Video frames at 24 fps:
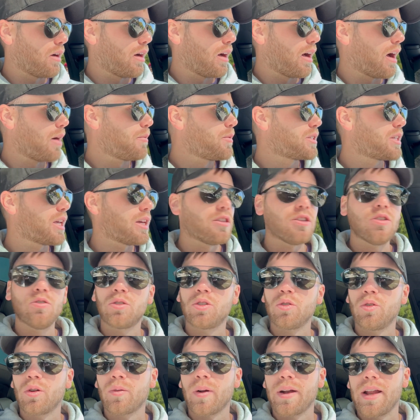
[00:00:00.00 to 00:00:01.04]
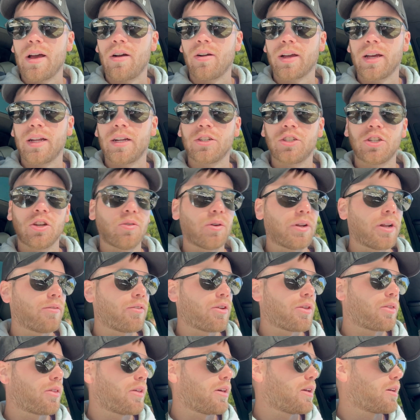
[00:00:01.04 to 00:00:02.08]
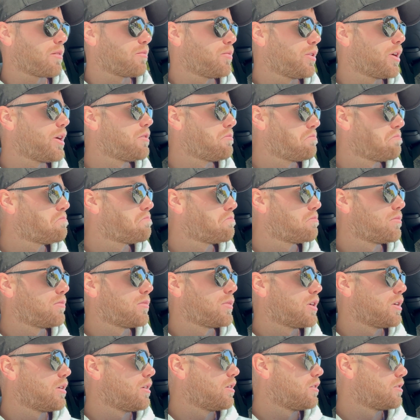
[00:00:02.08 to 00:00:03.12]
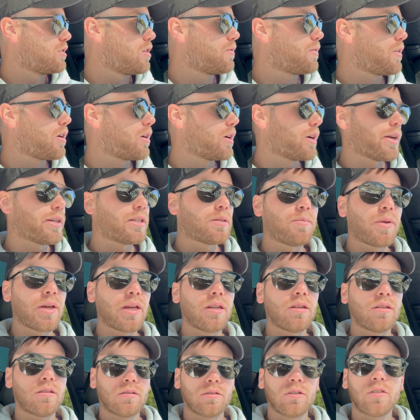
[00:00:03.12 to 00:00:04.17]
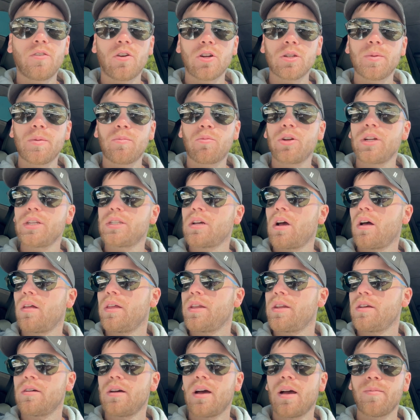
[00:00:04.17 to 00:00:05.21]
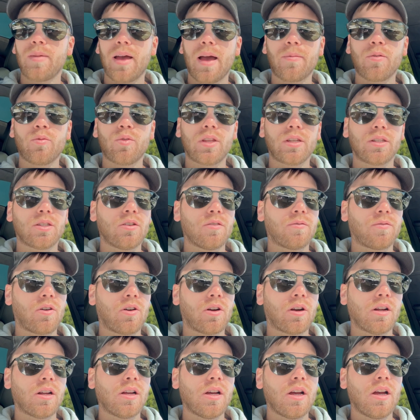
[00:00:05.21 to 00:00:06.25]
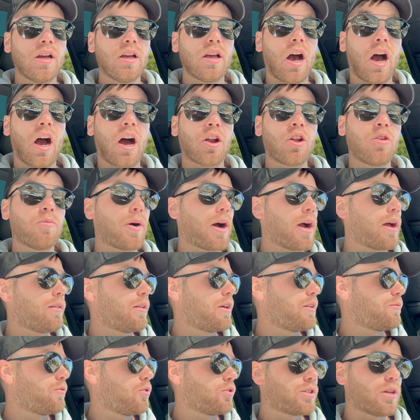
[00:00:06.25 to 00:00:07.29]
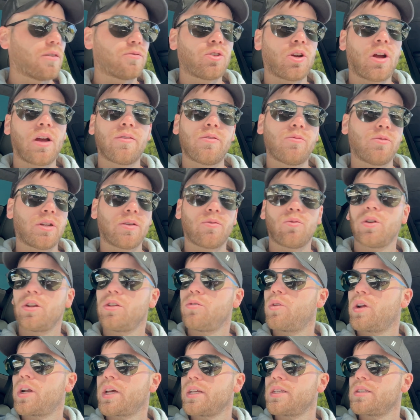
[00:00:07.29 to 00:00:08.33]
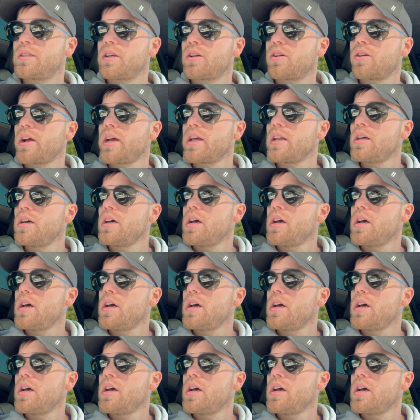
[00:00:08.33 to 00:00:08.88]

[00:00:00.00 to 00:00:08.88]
I'm just getting used to it right now and kind of showing everything. But so far it's been pretty solid. I'm happy with it so far. Autopilot, full self-driving, whichever one you want to consider it.